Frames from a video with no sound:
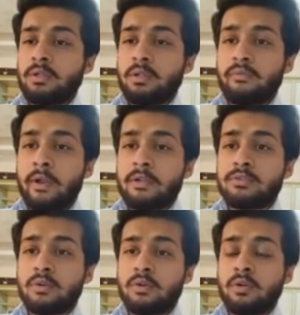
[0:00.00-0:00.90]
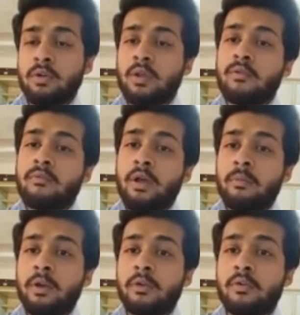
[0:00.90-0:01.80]
facts on
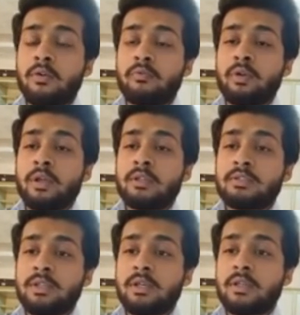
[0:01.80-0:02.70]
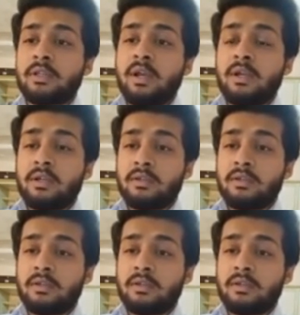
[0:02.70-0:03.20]
environment, or we can say that